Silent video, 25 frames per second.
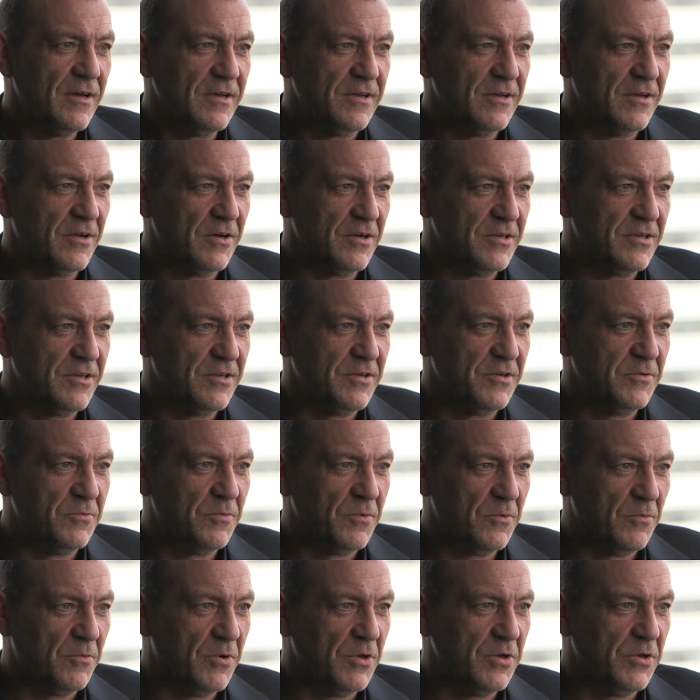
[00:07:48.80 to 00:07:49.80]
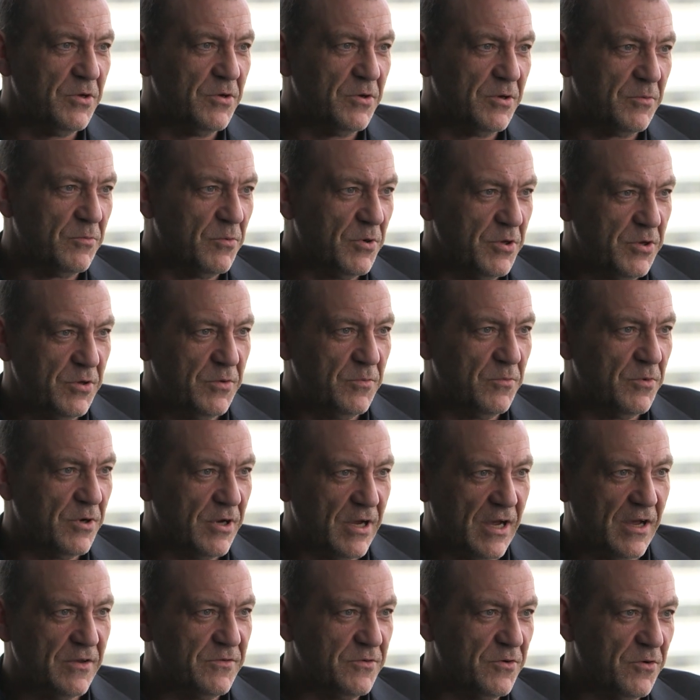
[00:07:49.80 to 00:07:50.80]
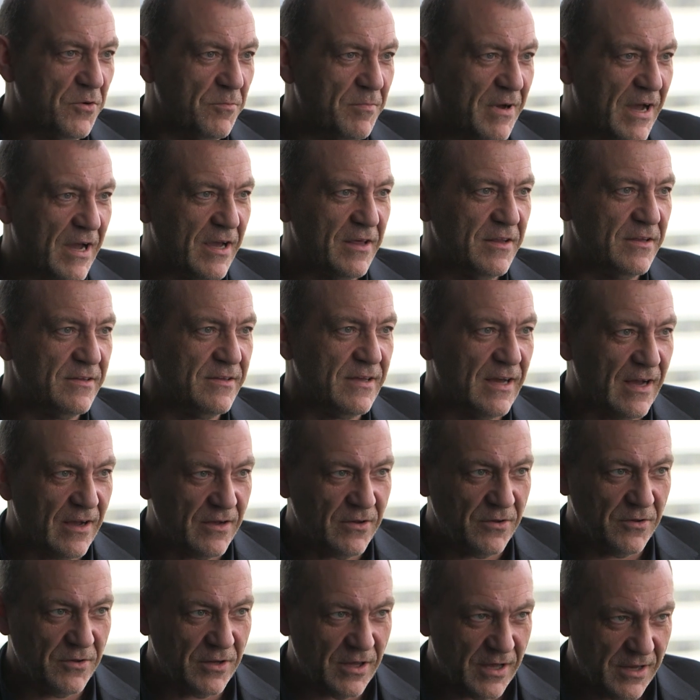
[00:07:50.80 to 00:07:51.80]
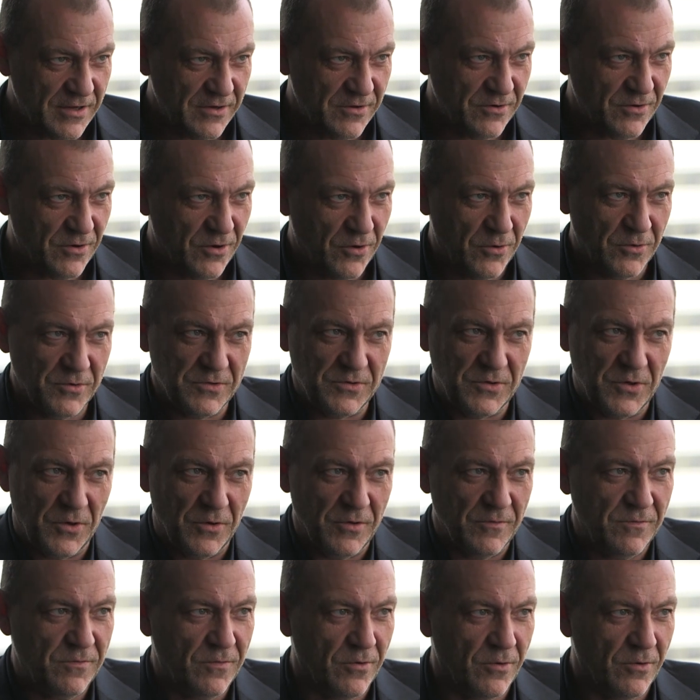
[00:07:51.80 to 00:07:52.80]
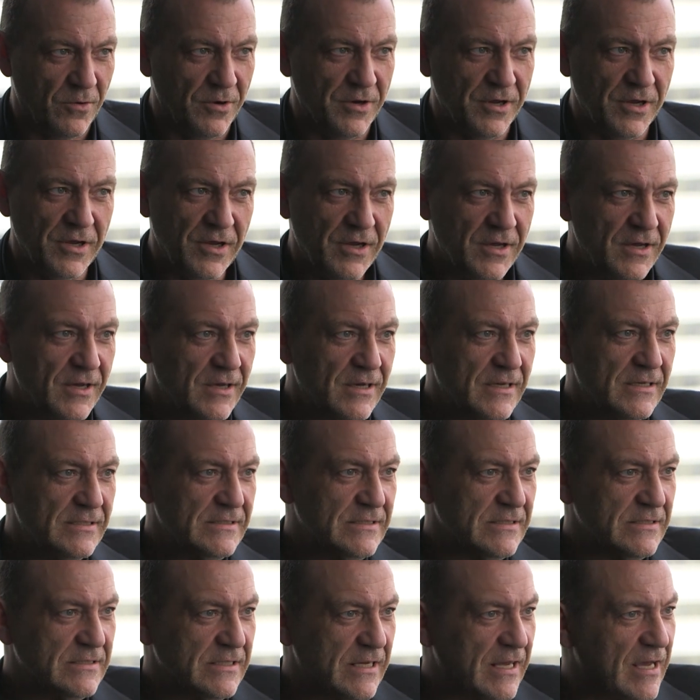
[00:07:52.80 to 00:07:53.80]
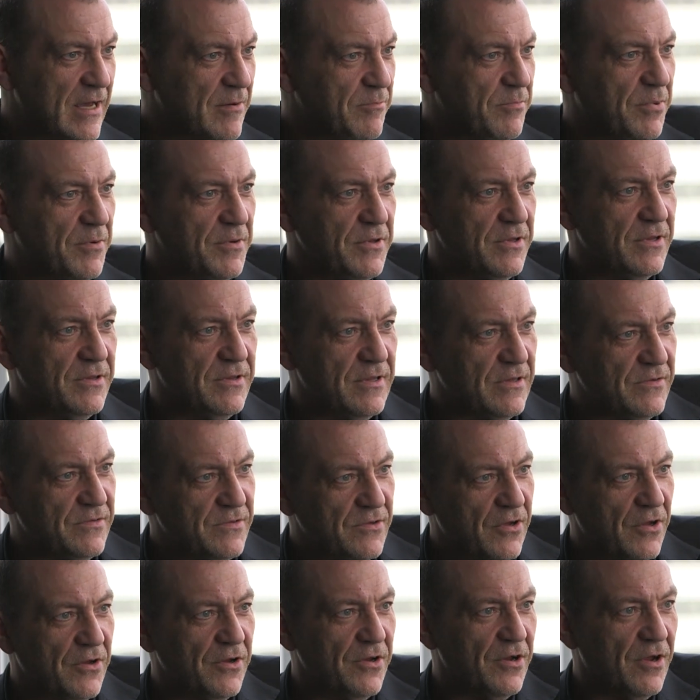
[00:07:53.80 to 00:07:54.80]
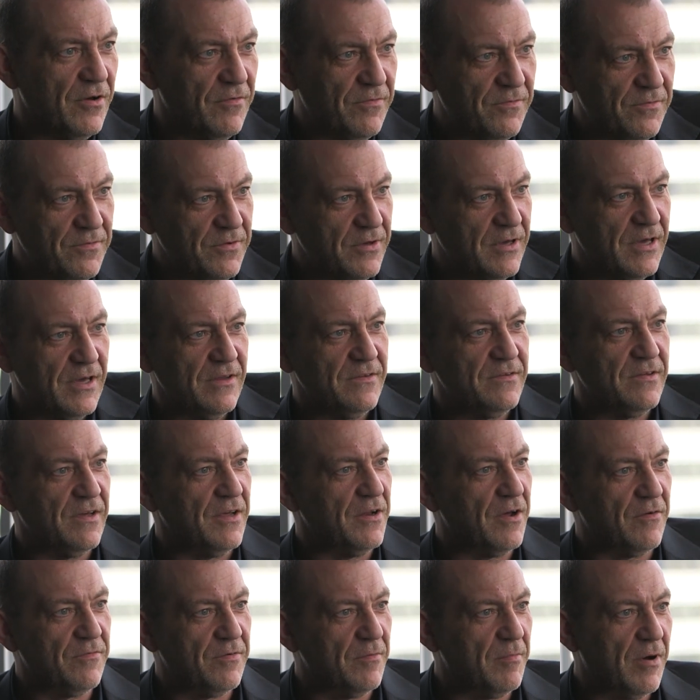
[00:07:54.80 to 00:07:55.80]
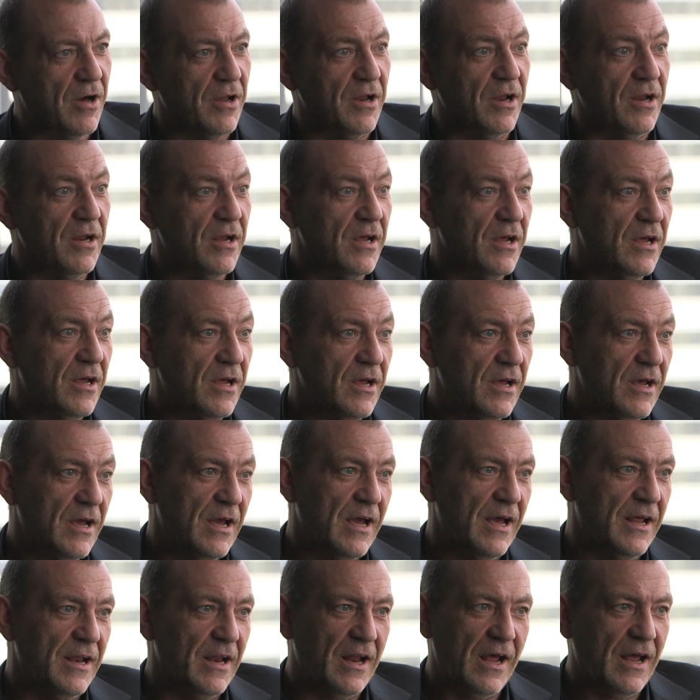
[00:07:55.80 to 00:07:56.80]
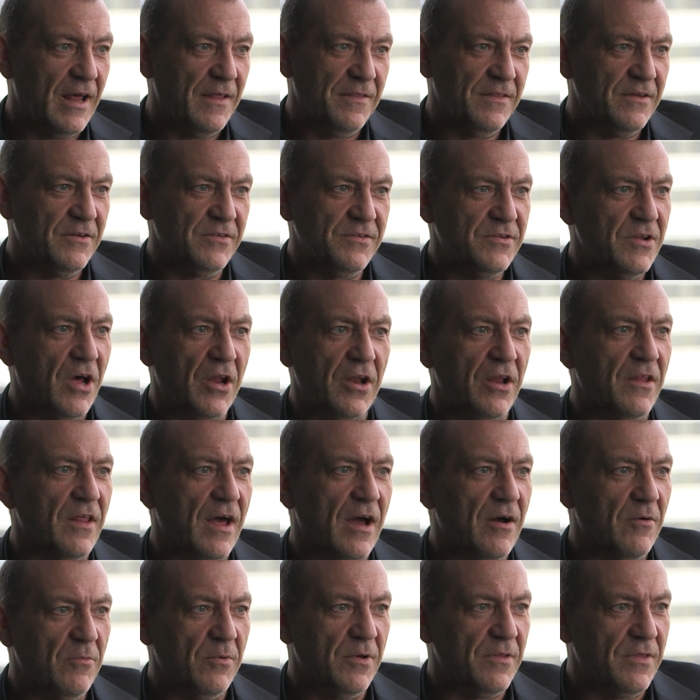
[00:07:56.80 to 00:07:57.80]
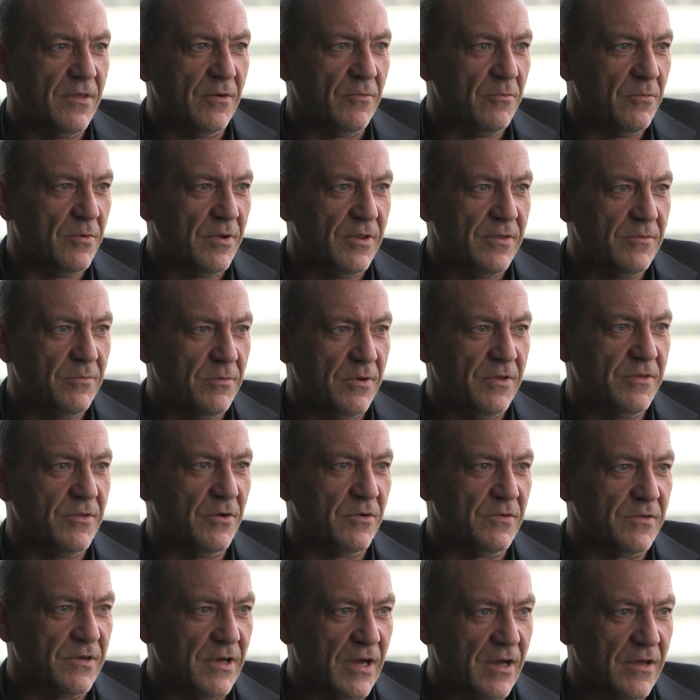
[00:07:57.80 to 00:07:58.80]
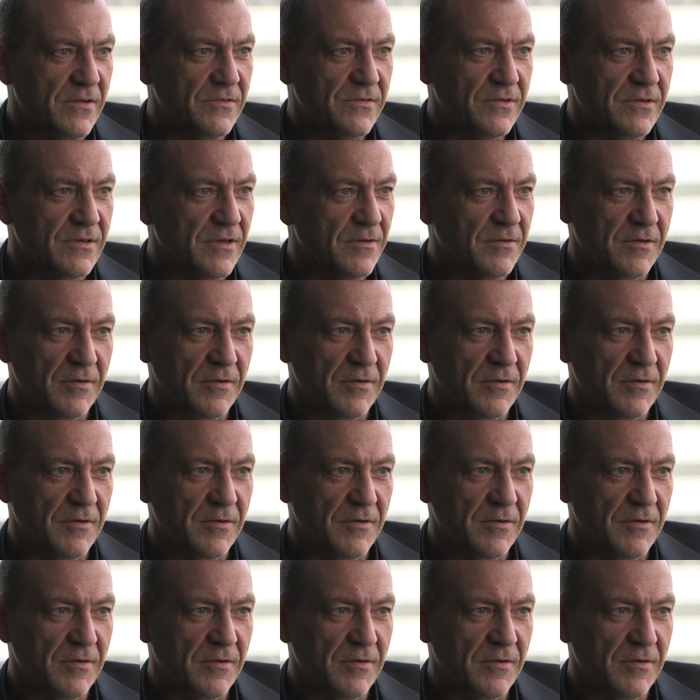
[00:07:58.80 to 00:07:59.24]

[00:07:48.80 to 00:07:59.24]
You know, when guys are going back in the tackle and you're always going forward, you can't there's not enough. You can't say enough about it. And there's none of that with those guys.